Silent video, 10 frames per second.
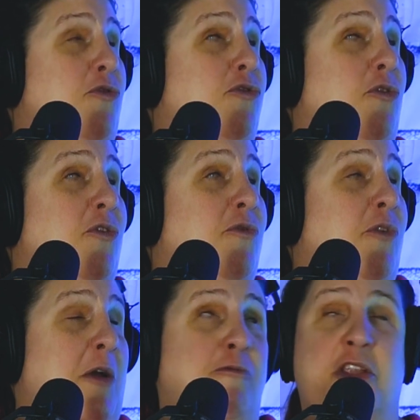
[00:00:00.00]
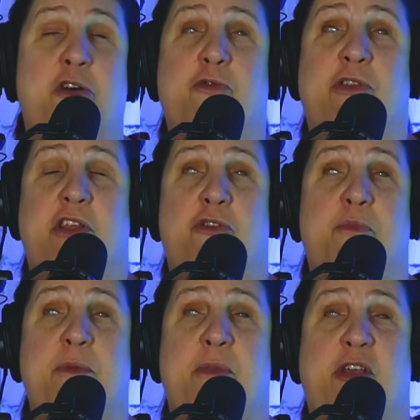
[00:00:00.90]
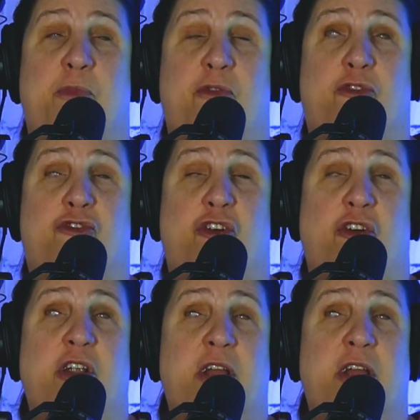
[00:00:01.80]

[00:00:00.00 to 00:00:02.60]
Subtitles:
sort of, and we know, the beat baseball for sure.